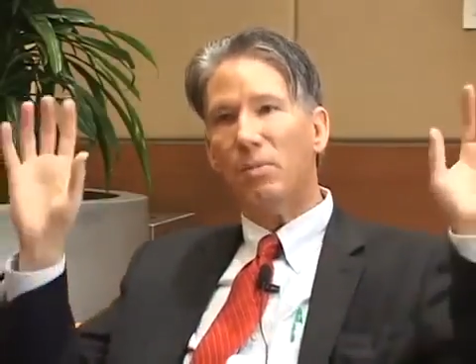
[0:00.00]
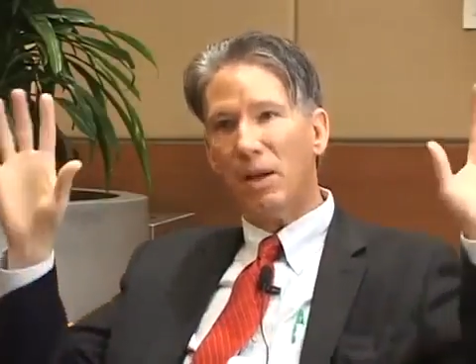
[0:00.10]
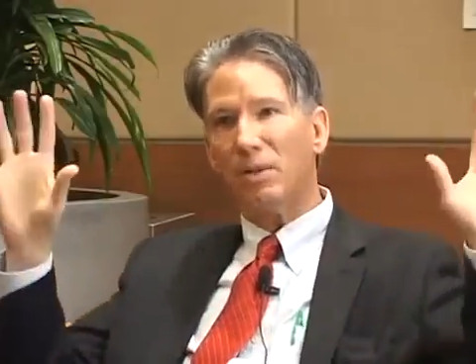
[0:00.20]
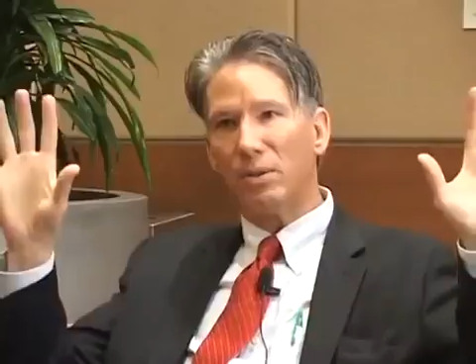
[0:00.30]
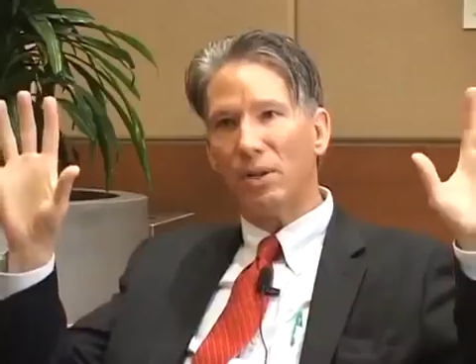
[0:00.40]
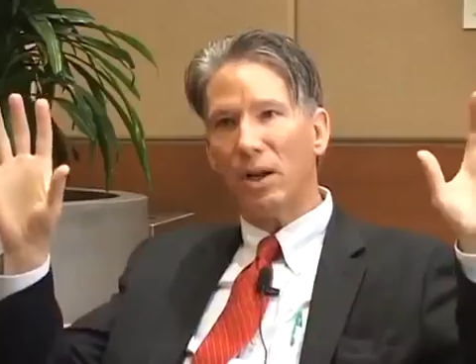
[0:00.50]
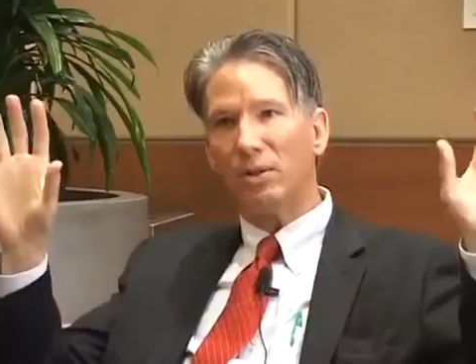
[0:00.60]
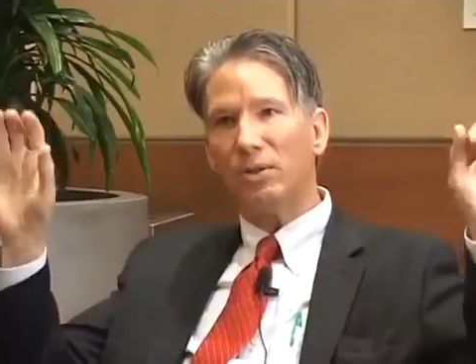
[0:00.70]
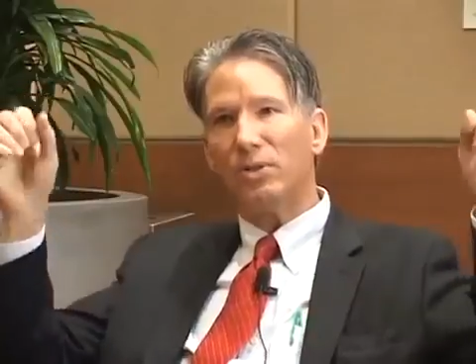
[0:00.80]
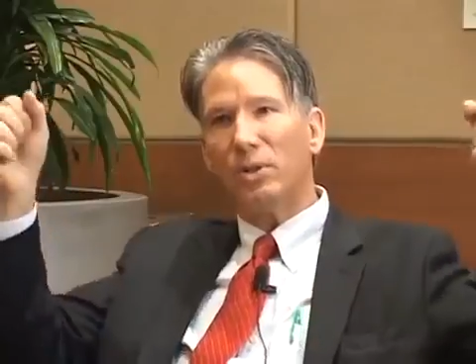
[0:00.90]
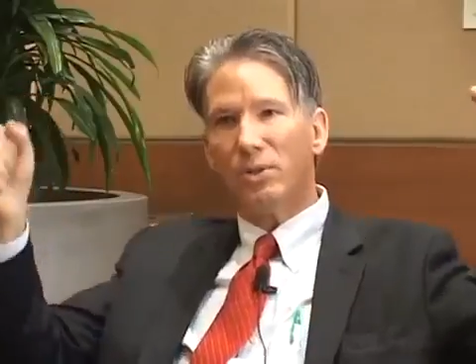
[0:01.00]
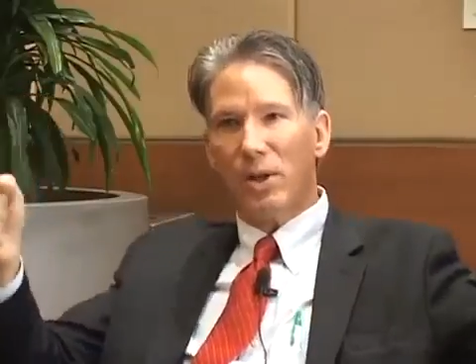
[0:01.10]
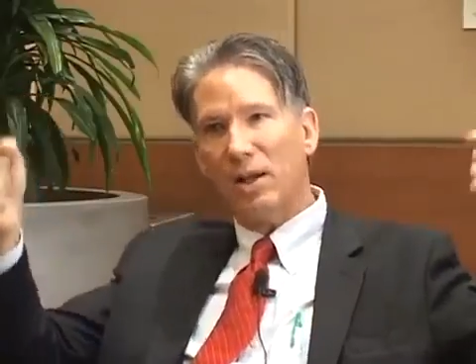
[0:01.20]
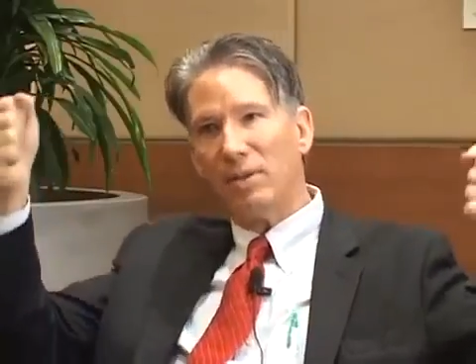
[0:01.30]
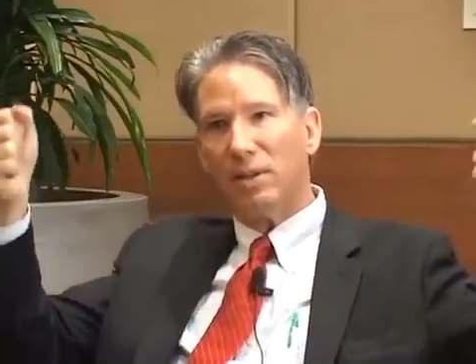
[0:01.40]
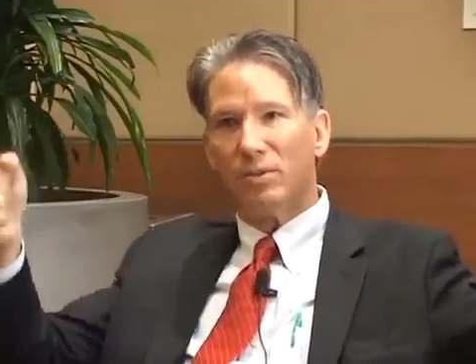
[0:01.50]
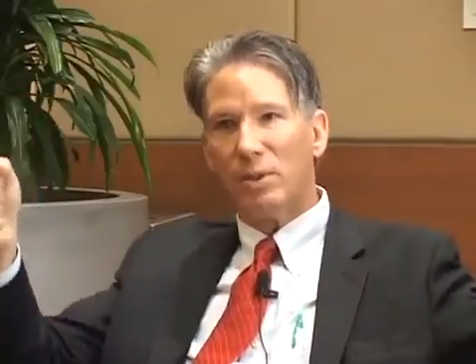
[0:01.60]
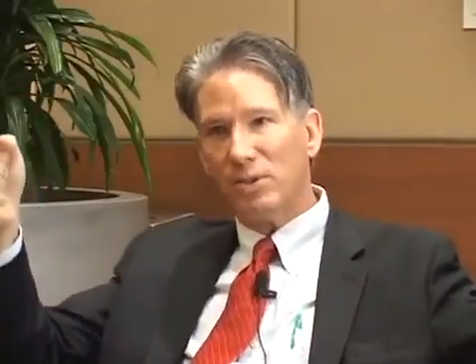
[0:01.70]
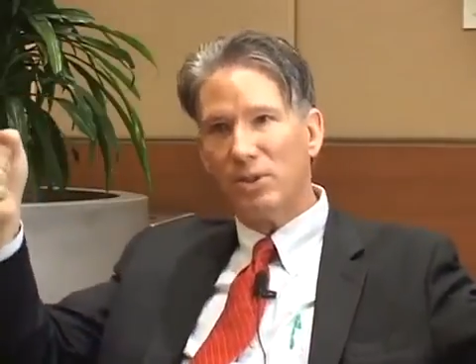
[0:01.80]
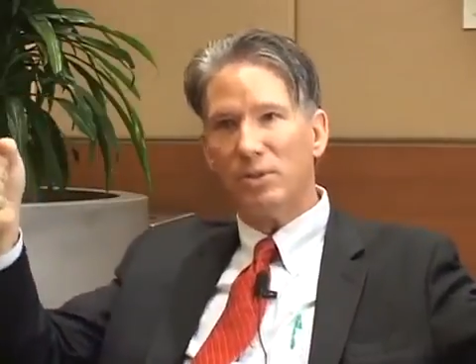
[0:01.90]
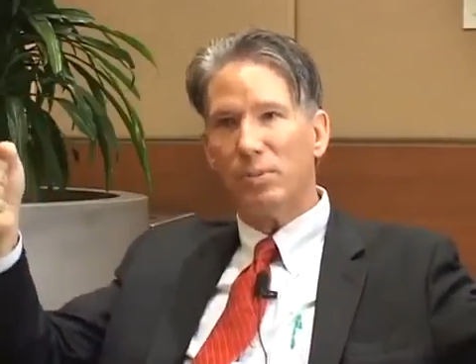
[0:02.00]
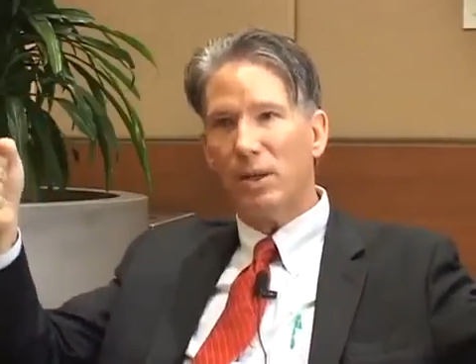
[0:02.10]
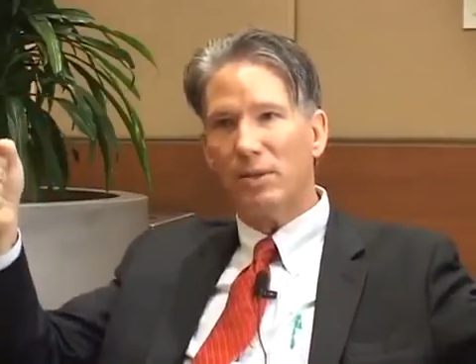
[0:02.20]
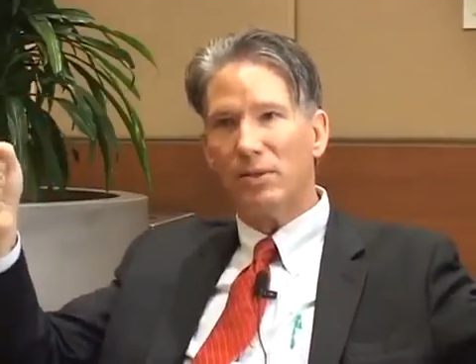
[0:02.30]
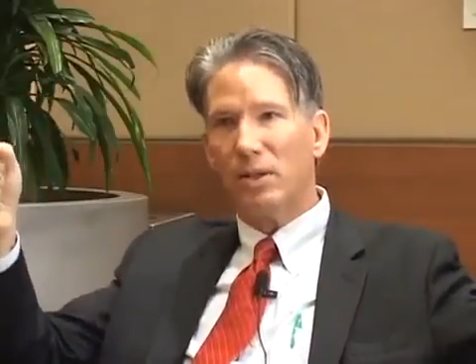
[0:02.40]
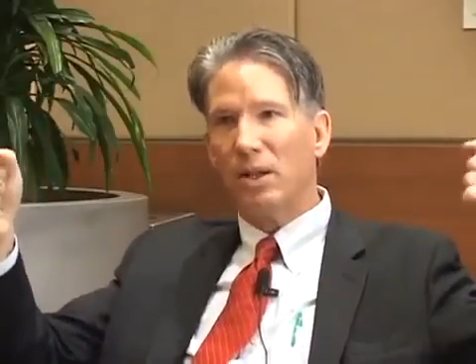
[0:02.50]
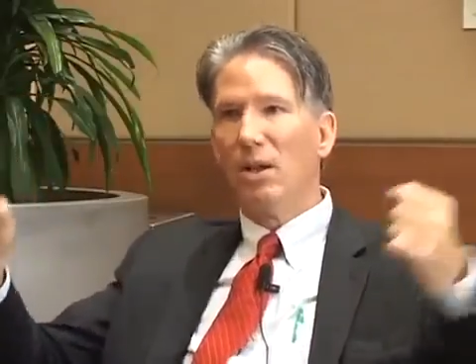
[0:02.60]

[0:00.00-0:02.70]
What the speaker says: medical doctors are driving the research bus.